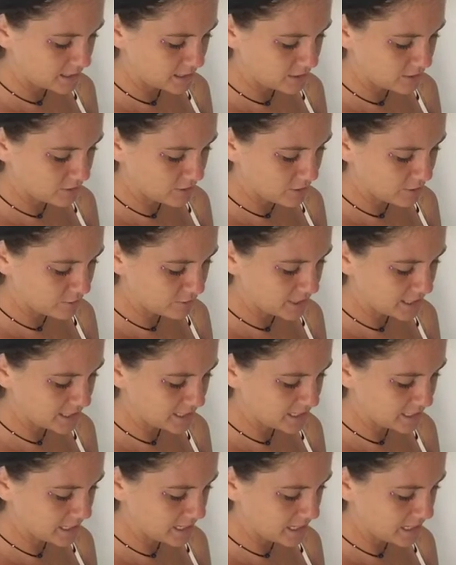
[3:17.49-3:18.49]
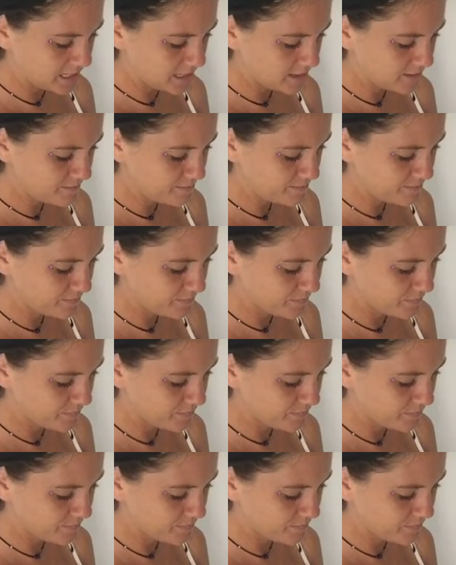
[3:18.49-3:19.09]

throw this in.